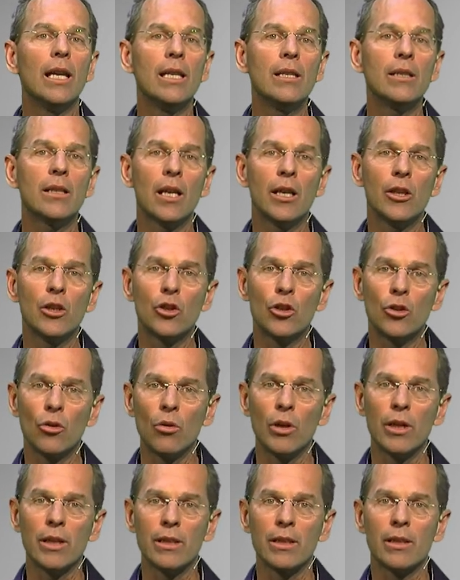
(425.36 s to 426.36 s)
is a
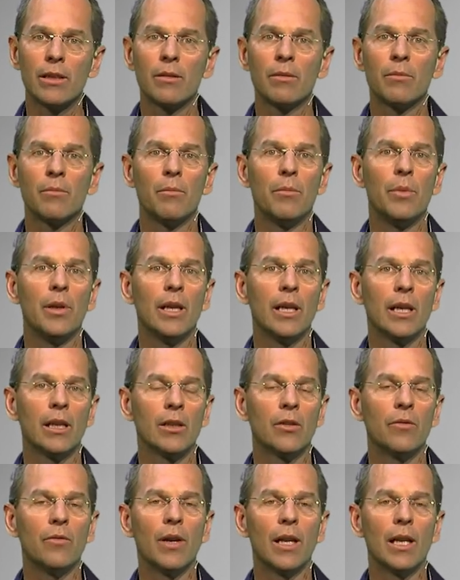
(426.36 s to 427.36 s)
choice
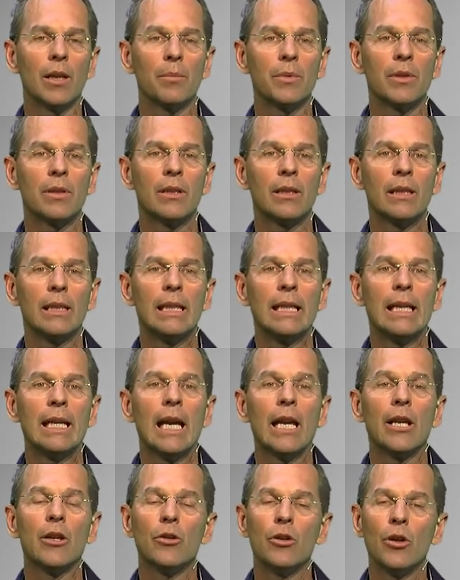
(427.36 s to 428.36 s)
being developed
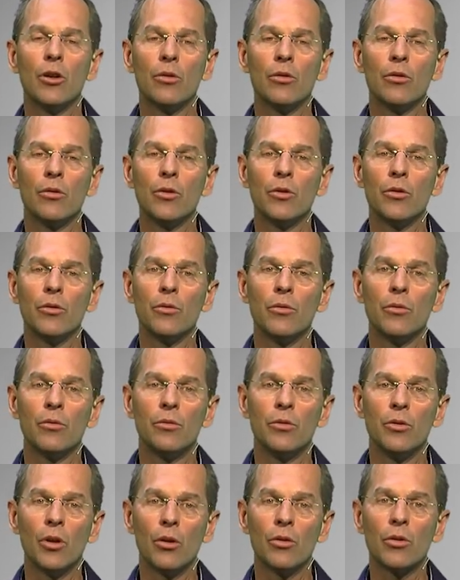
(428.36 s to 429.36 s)
and you
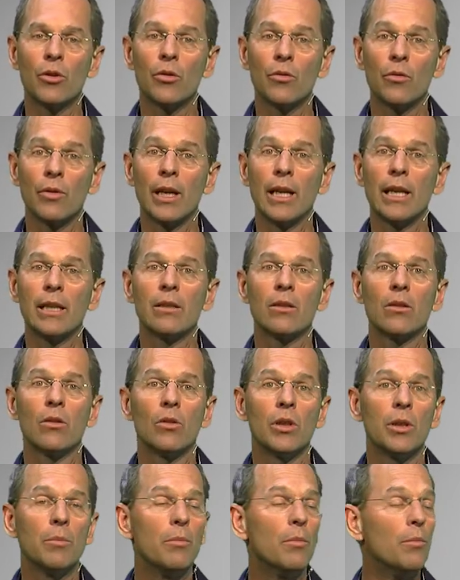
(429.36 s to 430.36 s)
don't create
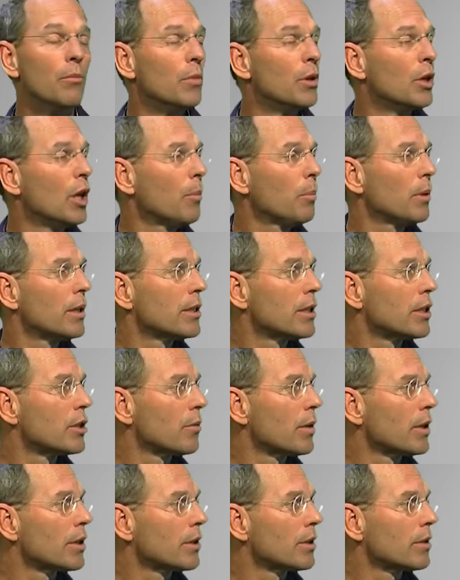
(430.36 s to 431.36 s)
only monopoly
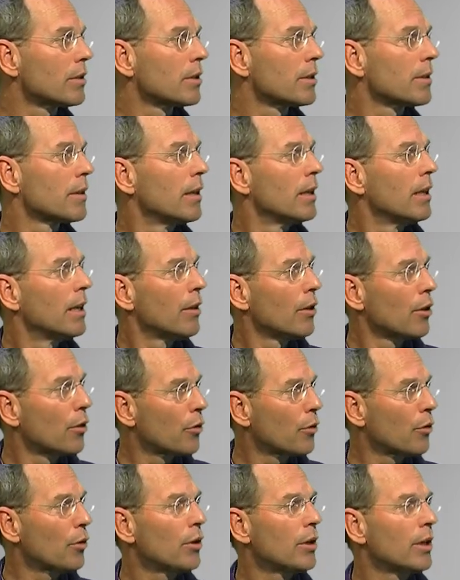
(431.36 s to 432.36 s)
situations. The
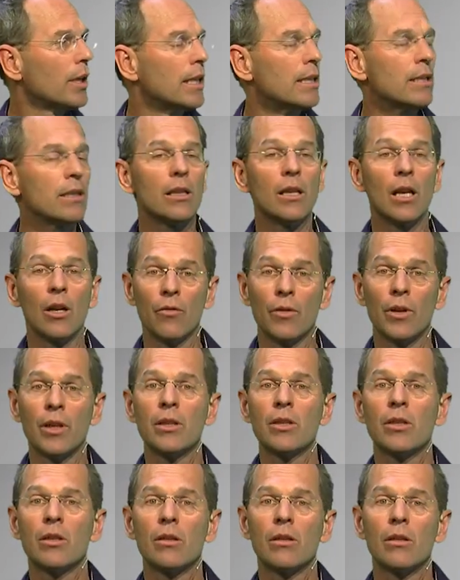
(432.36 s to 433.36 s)
third is the
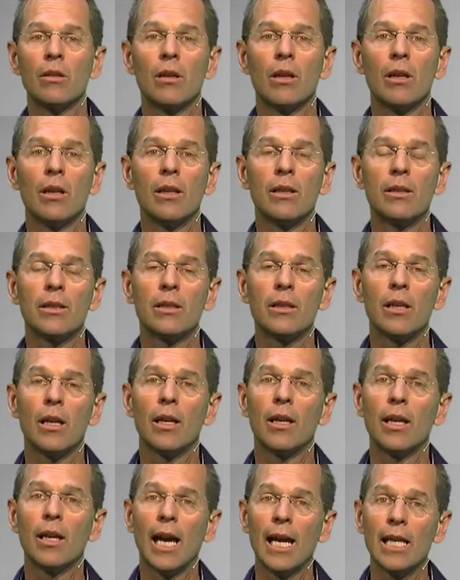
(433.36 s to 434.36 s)
governance
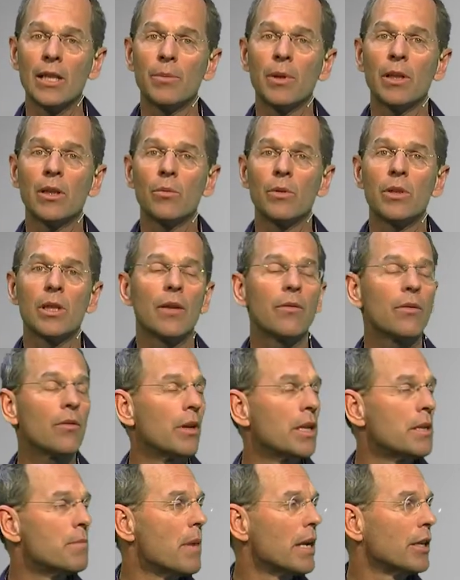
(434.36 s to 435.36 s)
aspect, which I've
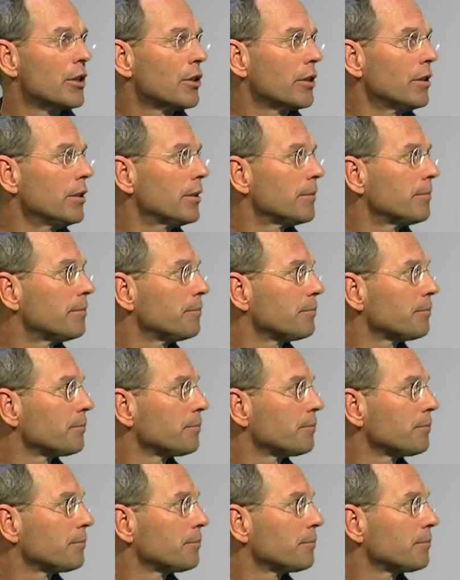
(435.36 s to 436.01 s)
already mentioned.